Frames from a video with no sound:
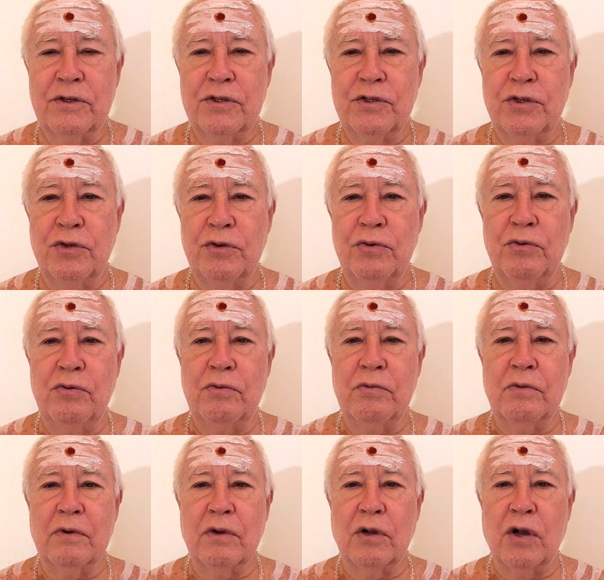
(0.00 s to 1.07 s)
To
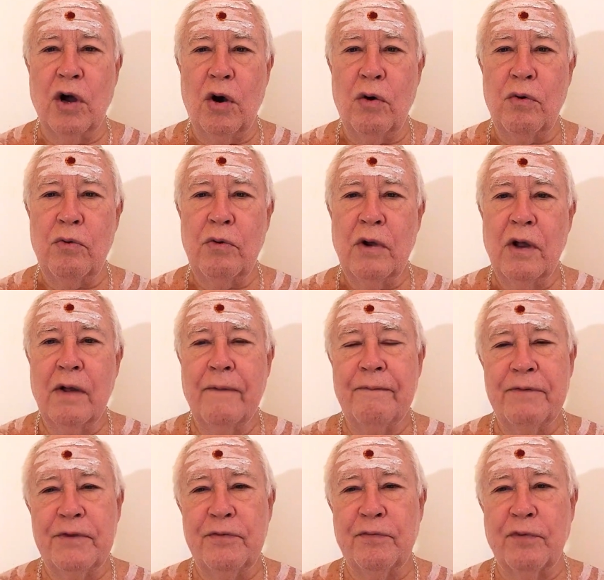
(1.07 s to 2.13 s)
go
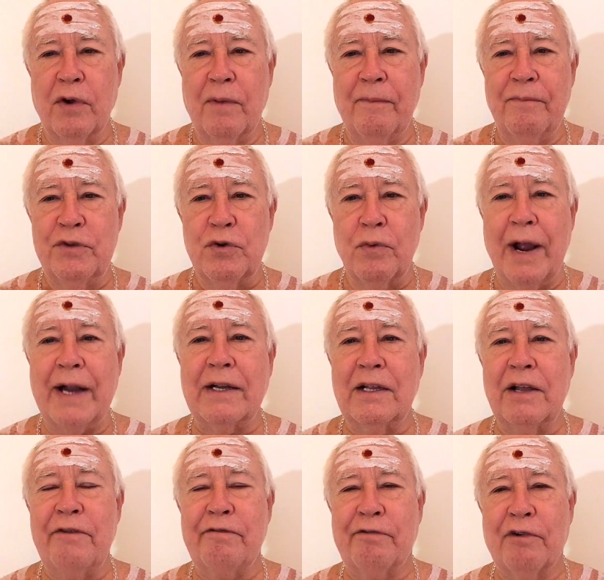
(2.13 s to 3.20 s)
From
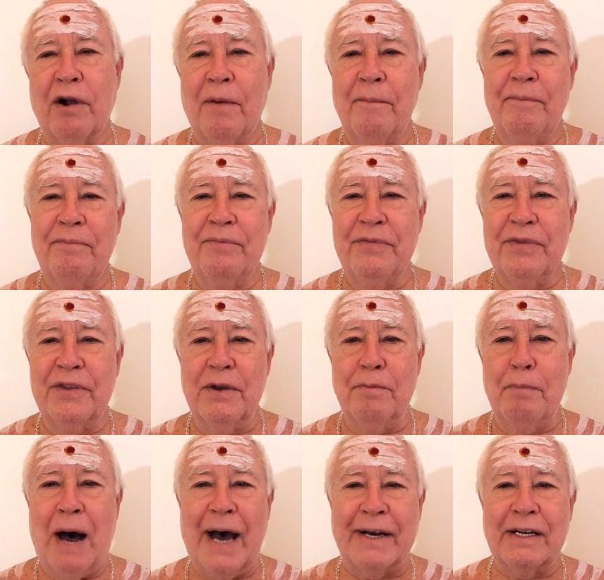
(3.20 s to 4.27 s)
directly from the
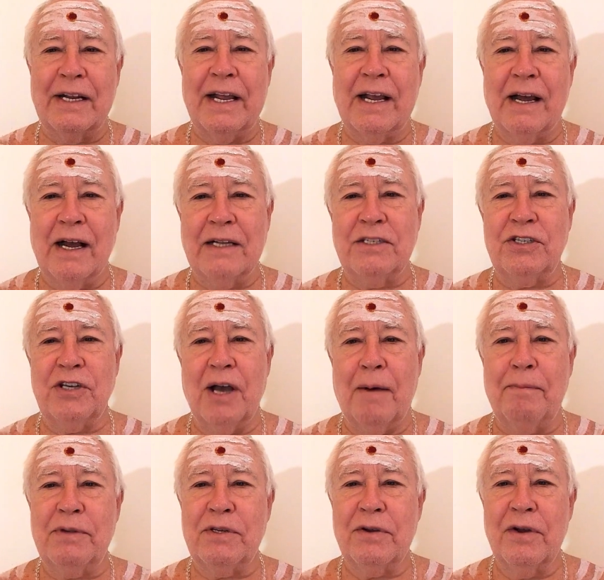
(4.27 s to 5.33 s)
bodily
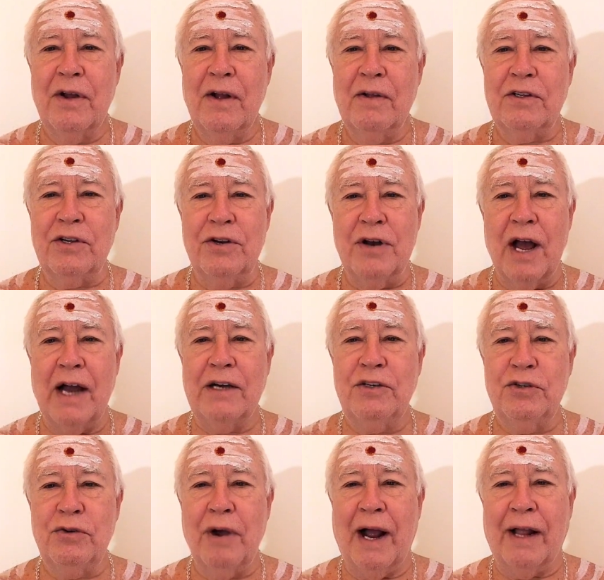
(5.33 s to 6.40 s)
concept to
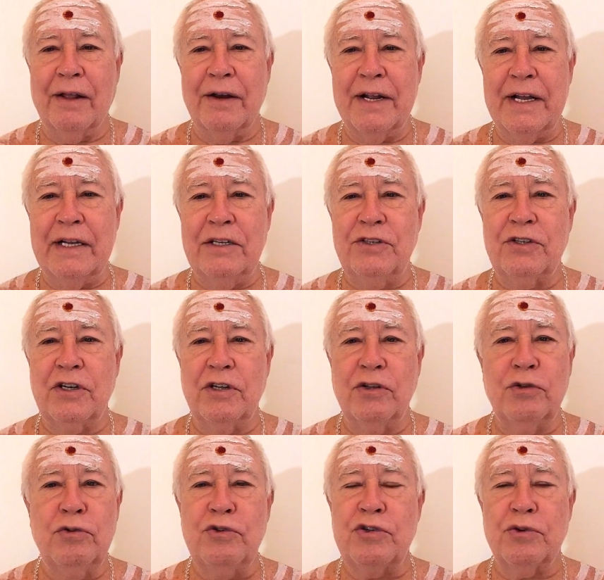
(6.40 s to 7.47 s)
non-duality is
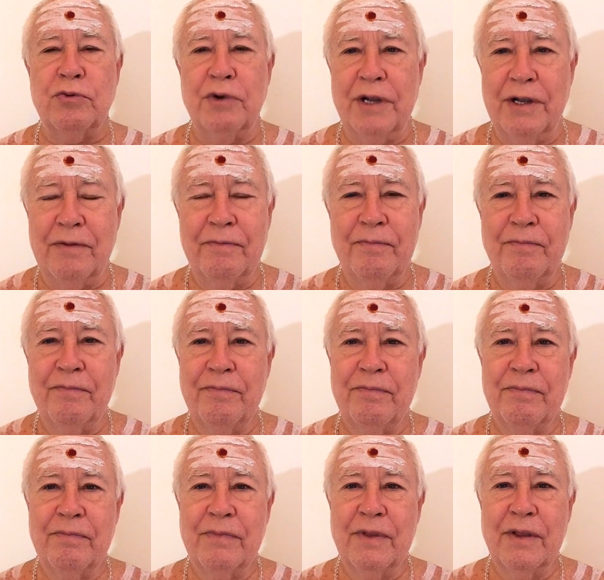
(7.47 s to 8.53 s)
illusory.
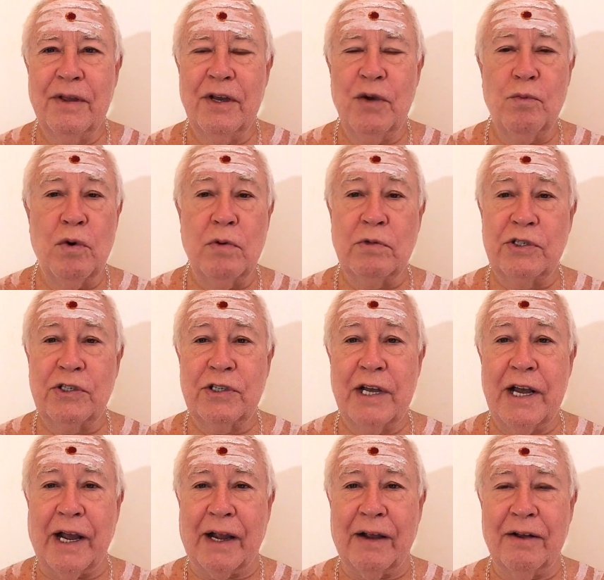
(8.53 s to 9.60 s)
It won't
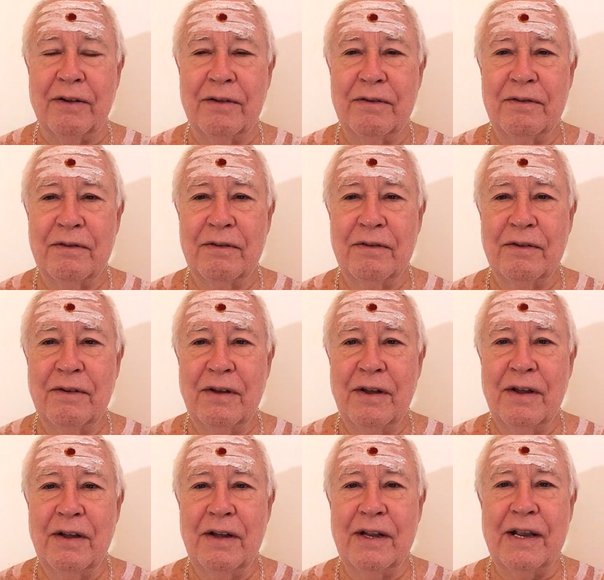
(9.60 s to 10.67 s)
stick.
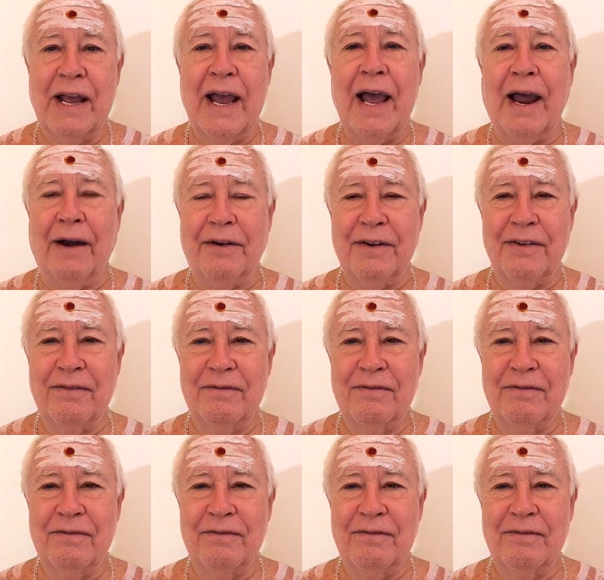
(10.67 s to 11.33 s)
It can't.